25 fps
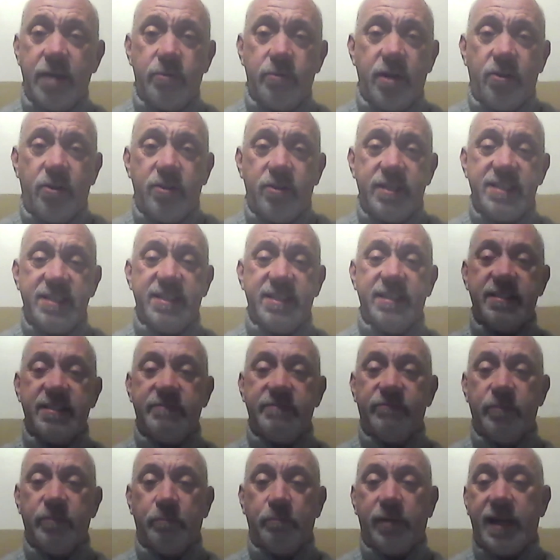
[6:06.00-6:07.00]
how hard is it
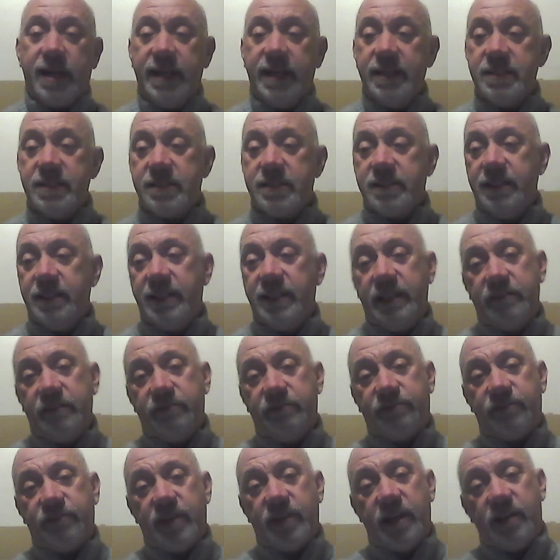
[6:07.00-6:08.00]
for players to
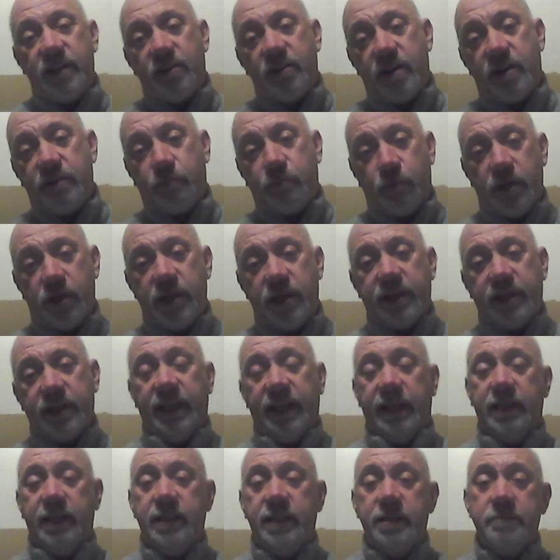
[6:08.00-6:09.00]
live a life
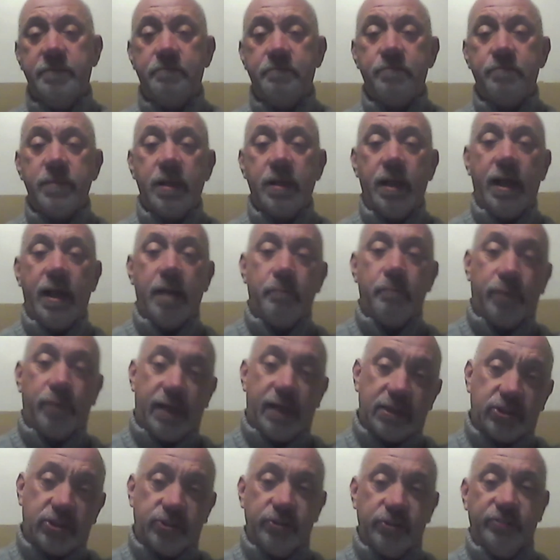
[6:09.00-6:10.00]
working,
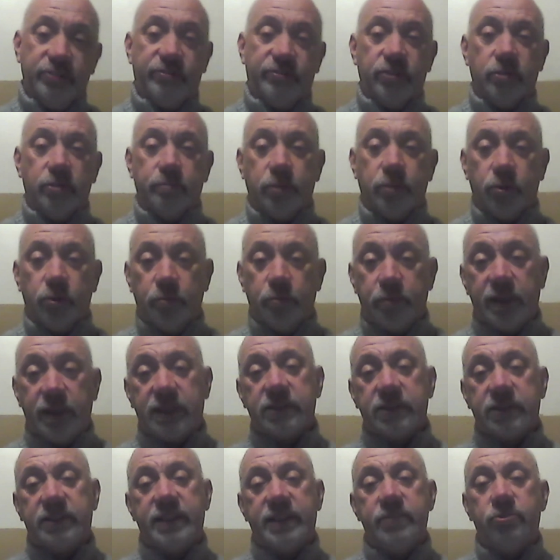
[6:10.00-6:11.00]
plus do football,
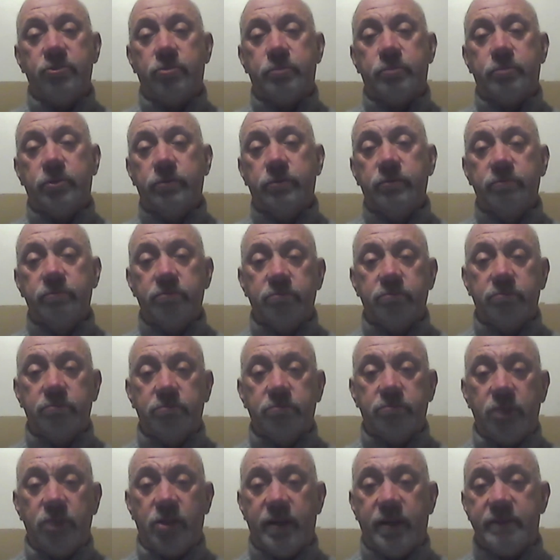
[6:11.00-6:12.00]
plus their normal
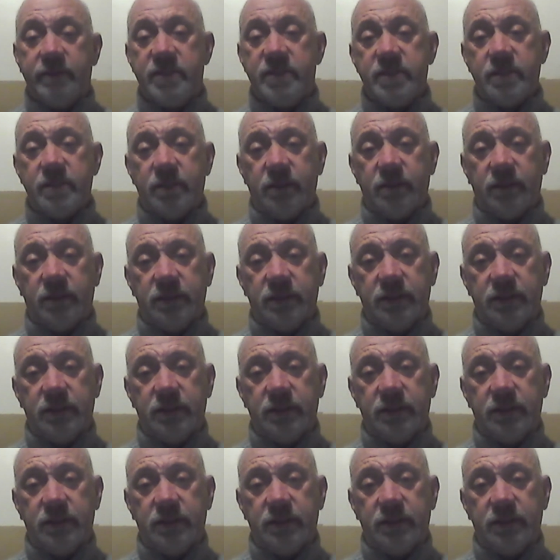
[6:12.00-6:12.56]
lives?